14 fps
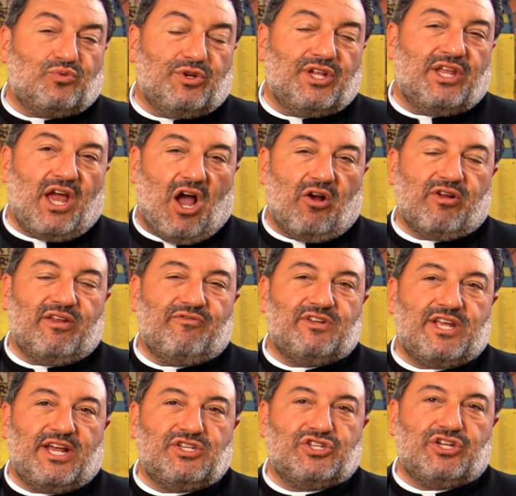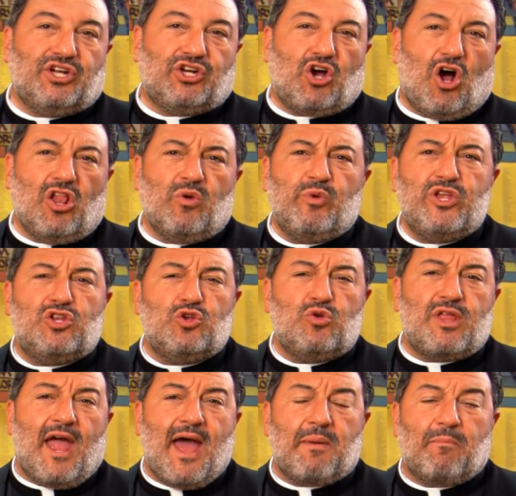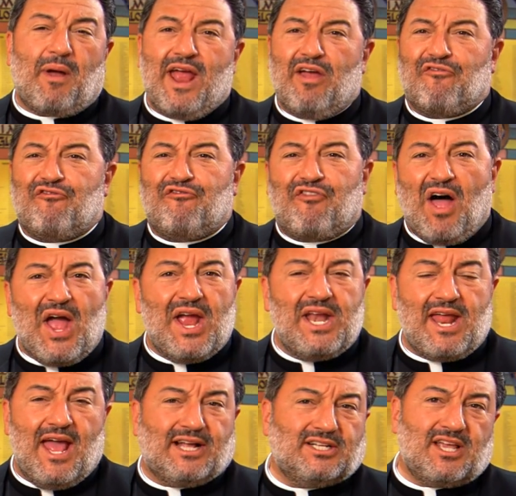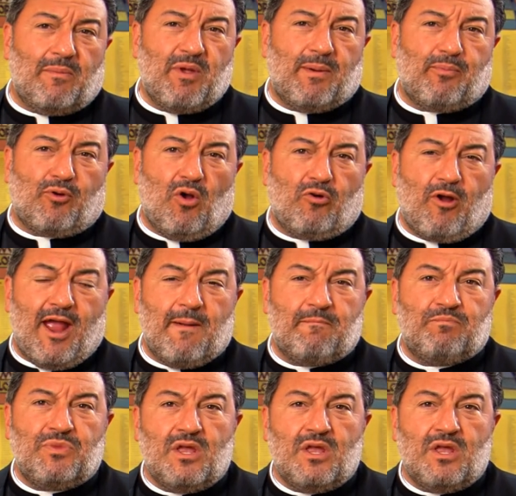really our invitation and call, and we do that by a fine academic program,